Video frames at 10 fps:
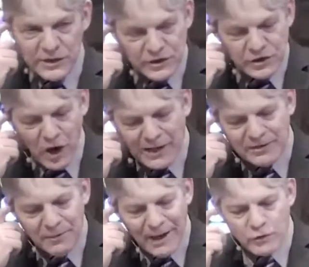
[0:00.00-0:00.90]
that Jesus
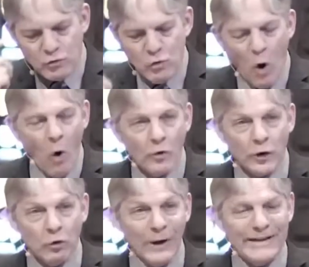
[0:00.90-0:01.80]
talked about who
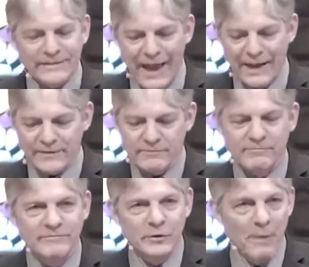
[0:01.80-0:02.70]
owed a great debt.
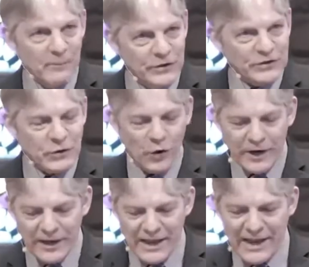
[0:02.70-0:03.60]
You remember this
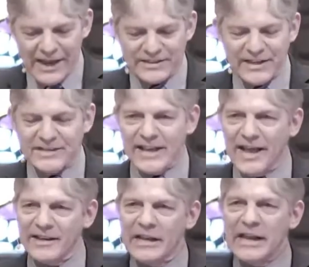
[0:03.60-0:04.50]
story? It says
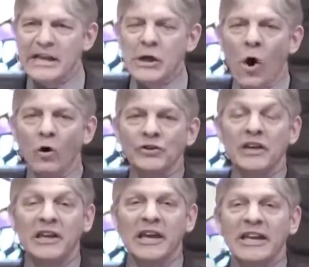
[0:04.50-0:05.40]
that he
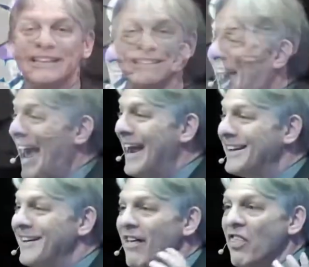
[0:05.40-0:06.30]
owed the king
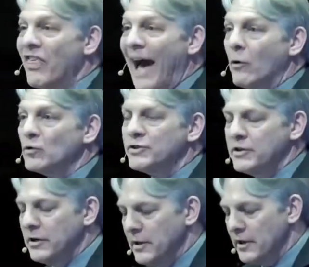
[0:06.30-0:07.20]

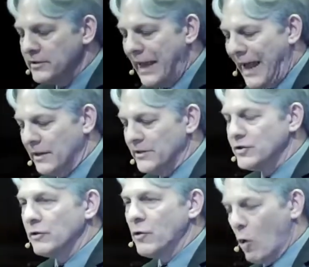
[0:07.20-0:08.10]
10,000
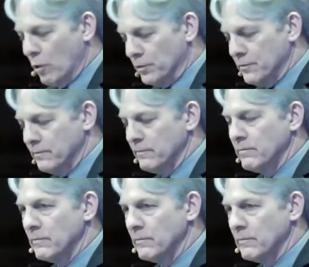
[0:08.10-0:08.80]
talents of gold.